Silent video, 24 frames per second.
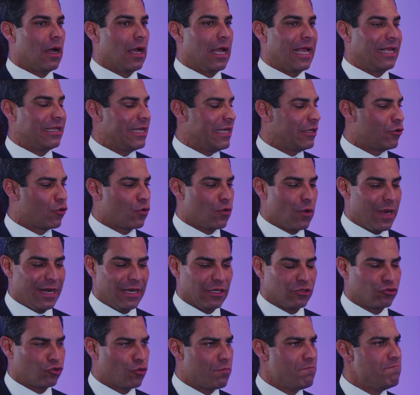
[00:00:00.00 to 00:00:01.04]
it, it
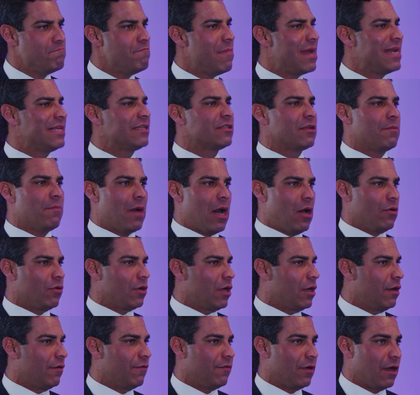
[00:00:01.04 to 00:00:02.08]
created a tremendous
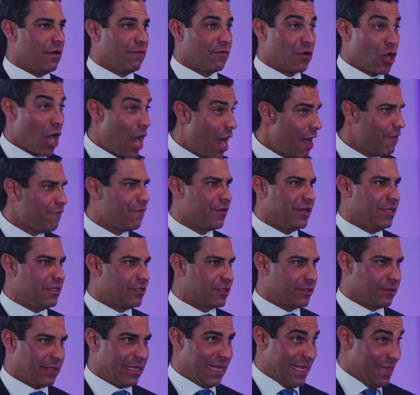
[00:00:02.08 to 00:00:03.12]
amount of, of
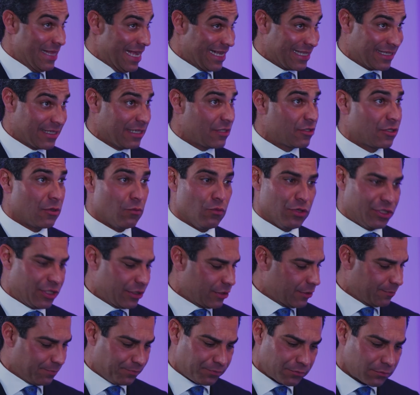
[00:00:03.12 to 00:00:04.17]
confidence in that system, which
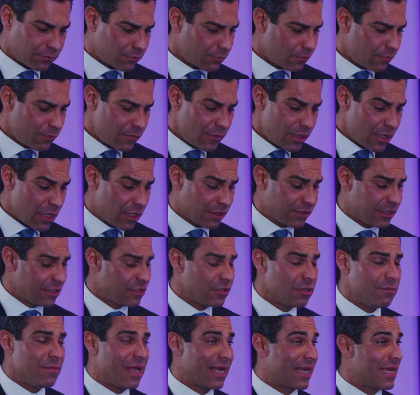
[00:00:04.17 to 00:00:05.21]
is a
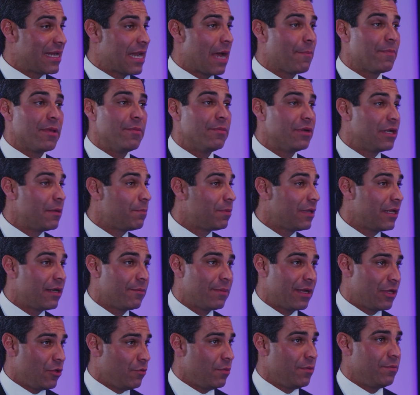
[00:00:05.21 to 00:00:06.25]
system that cannot be
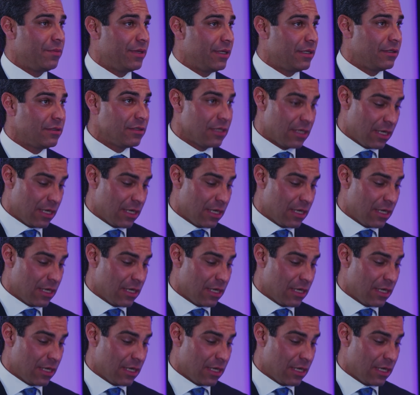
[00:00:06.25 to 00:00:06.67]
manipulated by human beings.